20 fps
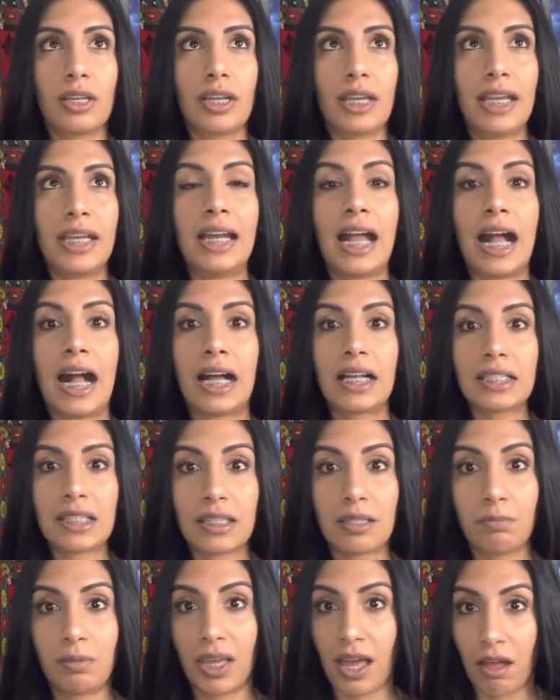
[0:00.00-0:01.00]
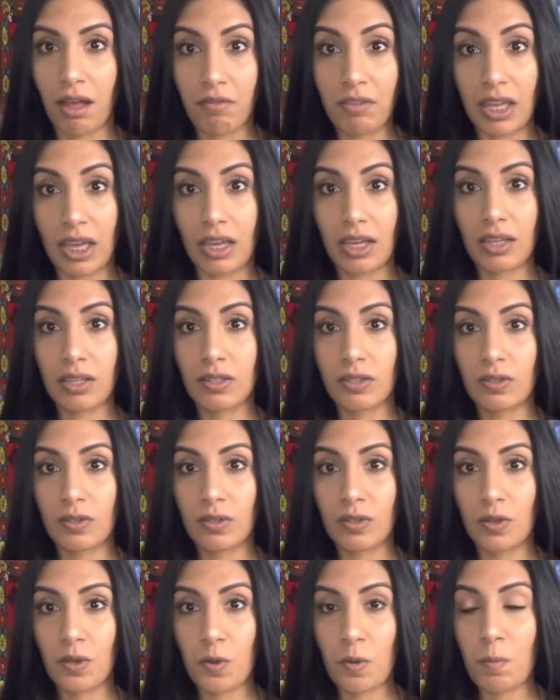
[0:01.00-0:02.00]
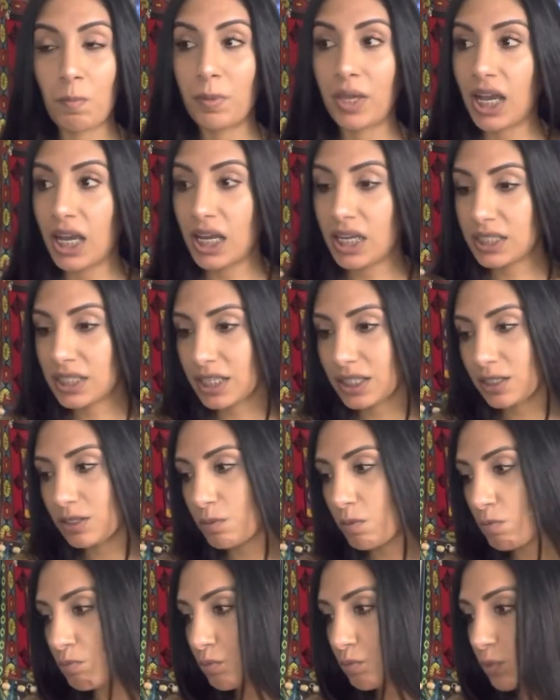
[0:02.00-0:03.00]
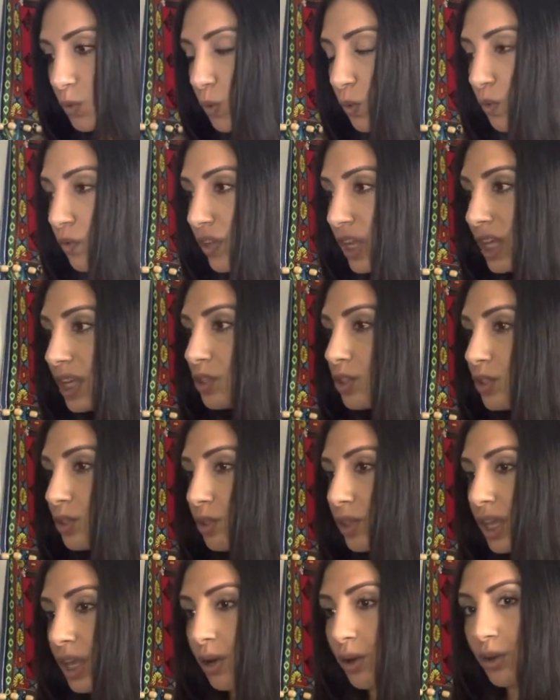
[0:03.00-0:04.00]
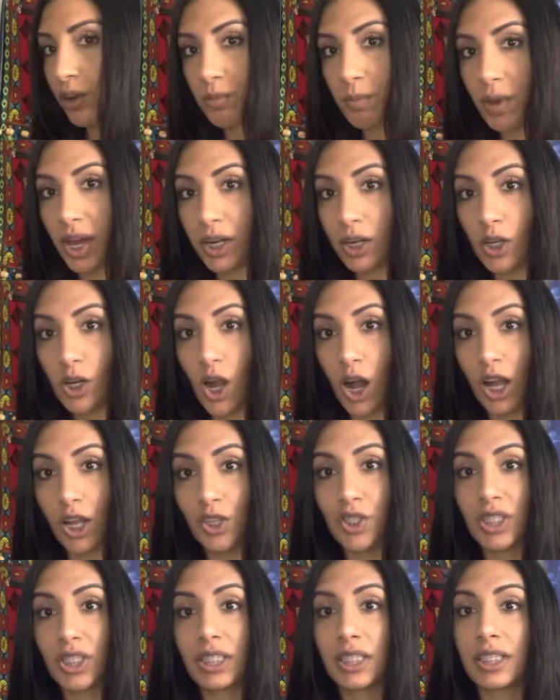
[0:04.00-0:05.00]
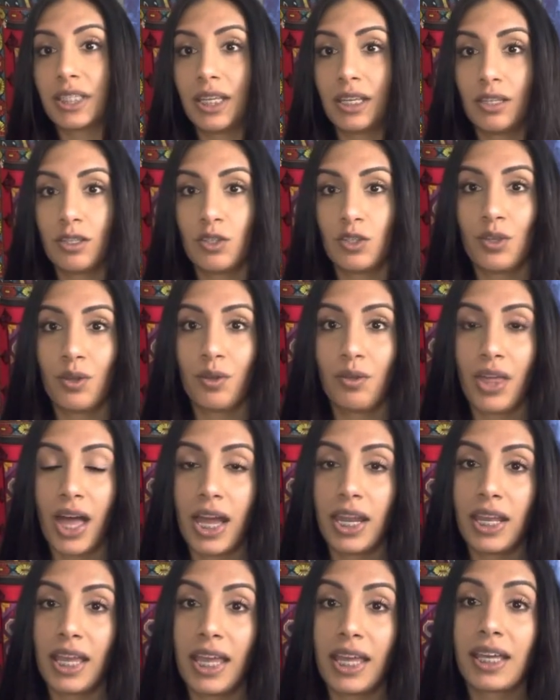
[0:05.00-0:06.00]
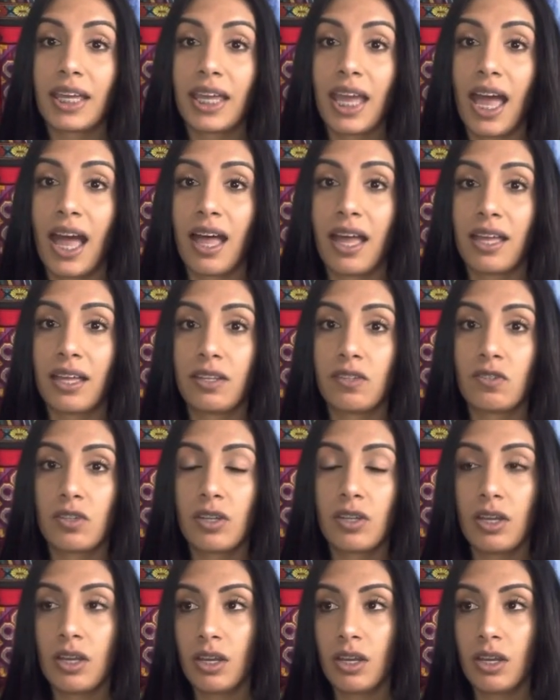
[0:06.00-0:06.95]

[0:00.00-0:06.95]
it has to be heavy because it's moving into the earth matter consciousness so that it can